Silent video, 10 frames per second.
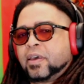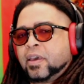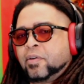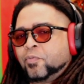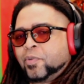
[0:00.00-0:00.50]

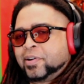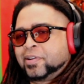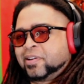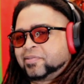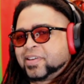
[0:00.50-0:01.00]
And what
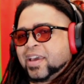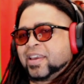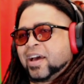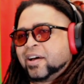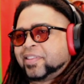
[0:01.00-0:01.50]
they're
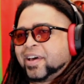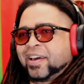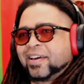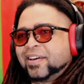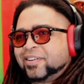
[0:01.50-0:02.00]
saying, how
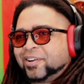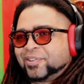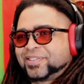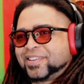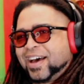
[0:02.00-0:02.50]
like
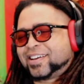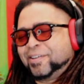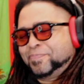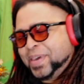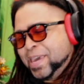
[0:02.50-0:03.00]
Osaka
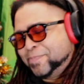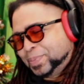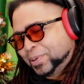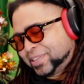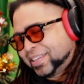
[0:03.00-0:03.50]

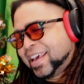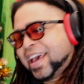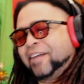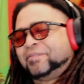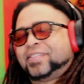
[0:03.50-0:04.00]
people
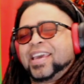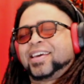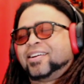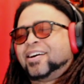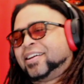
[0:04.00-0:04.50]
have
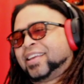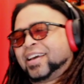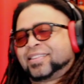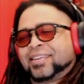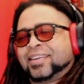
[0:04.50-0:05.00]
taken on like